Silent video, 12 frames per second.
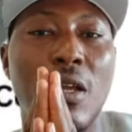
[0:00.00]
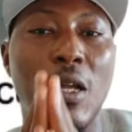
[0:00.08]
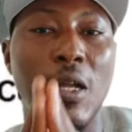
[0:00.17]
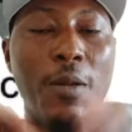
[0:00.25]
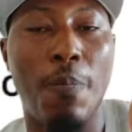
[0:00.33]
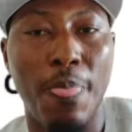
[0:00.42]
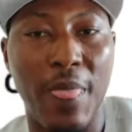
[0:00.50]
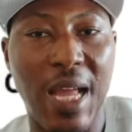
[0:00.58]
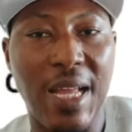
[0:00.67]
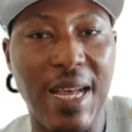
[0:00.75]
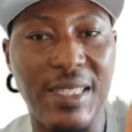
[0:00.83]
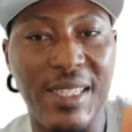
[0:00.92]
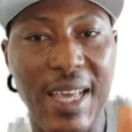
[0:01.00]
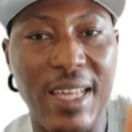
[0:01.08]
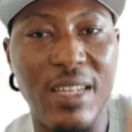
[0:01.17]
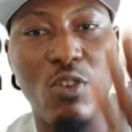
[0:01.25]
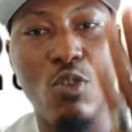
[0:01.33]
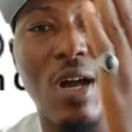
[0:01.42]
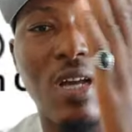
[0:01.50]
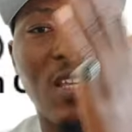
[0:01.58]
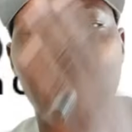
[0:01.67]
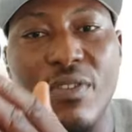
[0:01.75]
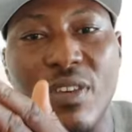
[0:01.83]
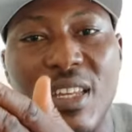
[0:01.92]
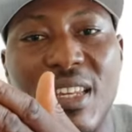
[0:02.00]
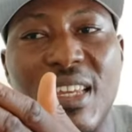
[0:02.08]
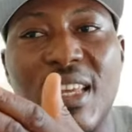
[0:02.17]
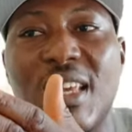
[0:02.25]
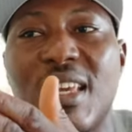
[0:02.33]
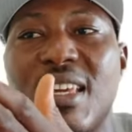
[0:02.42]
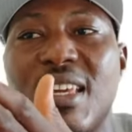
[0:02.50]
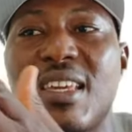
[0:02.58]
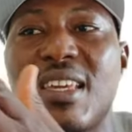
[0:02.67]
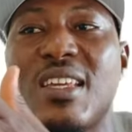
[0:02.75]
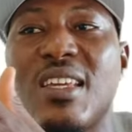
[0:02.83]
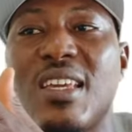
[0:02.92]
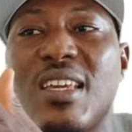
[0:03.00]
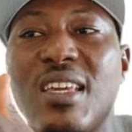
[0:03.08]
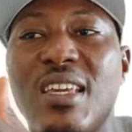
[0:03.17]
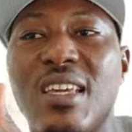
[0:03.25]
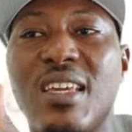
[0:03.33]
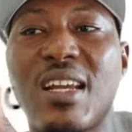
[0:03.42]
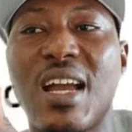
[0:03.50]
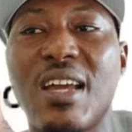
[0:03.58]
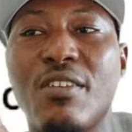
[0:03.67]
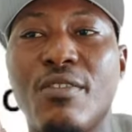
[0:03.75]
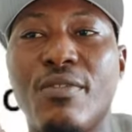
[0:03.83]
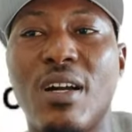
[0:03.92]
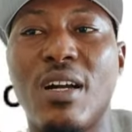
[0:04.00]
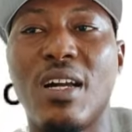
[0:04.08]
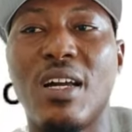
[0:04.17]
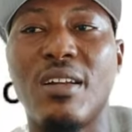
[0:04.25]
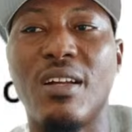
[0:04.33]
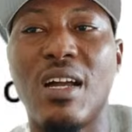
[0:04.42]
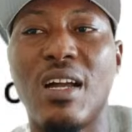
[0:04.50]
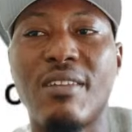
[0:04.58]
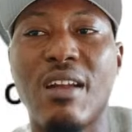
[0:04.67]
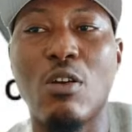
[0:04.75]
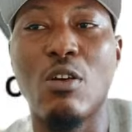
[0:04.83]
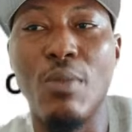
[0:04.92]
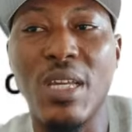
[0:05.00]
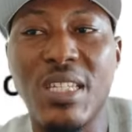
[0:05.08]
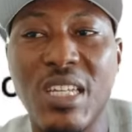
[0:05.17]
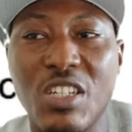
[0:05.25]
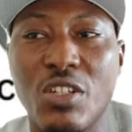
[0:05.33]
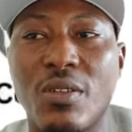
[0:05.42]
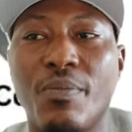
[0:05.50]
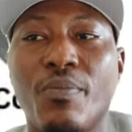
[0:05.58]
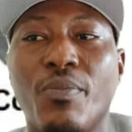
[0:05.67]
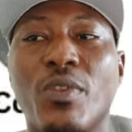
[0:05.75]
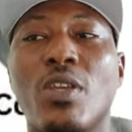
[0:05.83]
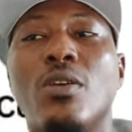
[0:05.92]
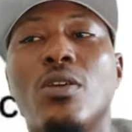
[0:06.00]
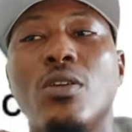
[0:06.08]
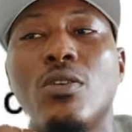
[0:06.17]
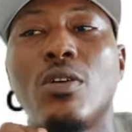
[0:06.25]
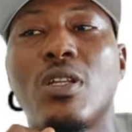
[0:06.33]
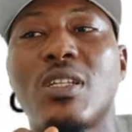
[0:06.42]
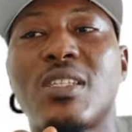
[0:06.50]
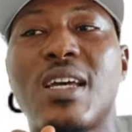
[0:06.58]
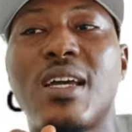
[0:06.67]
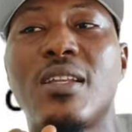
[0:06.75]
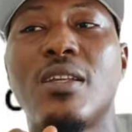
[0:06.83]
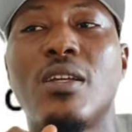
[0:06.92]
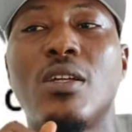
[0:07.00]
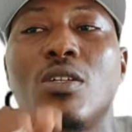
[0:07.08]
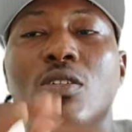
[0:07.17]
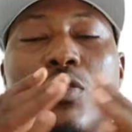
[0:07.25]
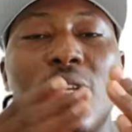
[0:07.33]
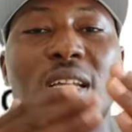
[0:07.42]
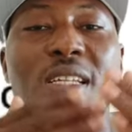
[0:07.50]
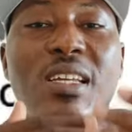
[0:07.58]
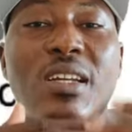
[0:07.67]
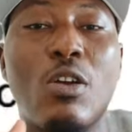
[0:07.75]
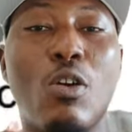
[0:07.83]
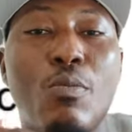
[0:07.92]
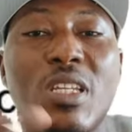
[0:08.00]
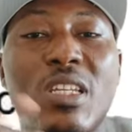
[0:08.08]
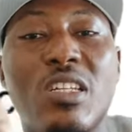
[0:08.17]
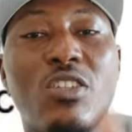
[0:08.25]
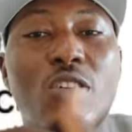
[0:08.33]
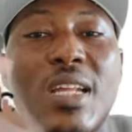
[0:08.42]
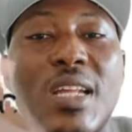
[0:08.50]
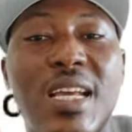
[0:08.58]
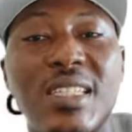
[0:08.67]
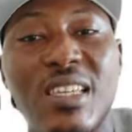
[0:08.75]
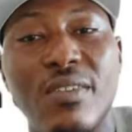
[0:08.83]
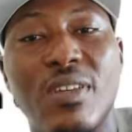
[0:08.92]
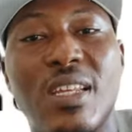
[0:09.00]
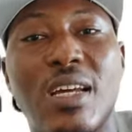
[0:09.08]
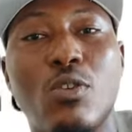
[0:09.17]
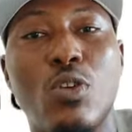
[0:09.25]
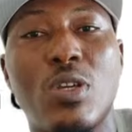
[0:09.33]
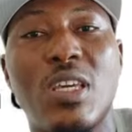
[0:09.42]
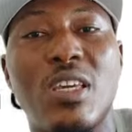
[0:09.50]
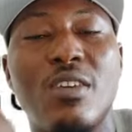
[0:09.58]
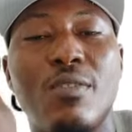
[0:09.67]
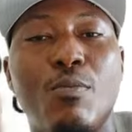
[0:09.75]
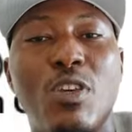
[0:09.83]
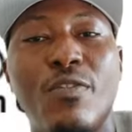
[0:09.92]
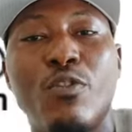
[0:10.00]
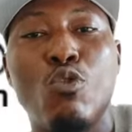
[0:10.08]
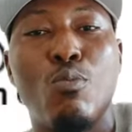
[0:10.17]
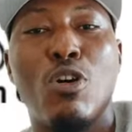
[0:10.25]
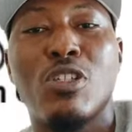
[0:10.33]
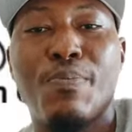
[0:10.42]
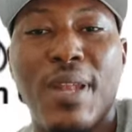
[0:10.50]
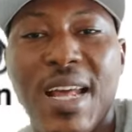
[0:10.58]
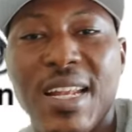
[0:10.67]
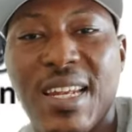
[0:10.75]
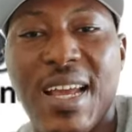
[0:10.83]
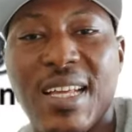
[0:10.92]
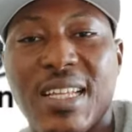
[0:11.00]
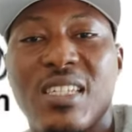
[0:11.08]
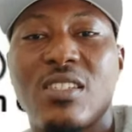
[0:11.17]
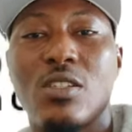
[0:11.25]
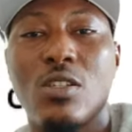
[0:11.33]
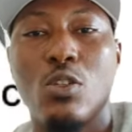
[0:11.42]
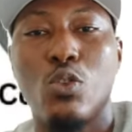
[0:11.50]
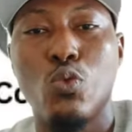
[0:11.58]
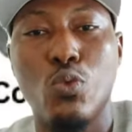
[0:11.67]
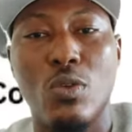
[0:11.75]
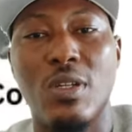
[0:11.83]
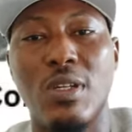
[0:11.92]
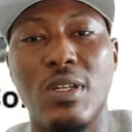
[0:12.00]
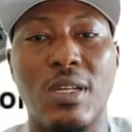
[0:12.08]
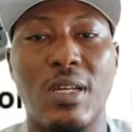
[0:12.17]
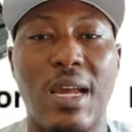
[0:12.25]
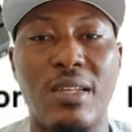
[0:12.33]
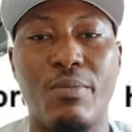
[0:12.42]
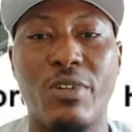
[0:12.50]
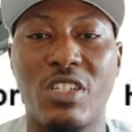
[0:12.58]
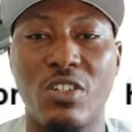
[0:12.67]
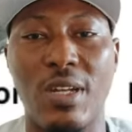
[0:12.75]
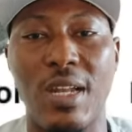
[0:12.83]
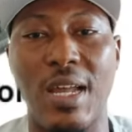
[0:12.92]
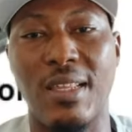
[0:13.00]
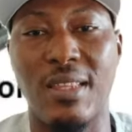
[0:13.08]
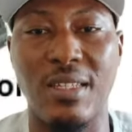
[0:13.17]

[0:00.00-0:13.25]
Like I said, you are giving a kind of recommendation. You understand? So there is a recommendation that is given that, okay, if you must plant like this, do a calibration like this.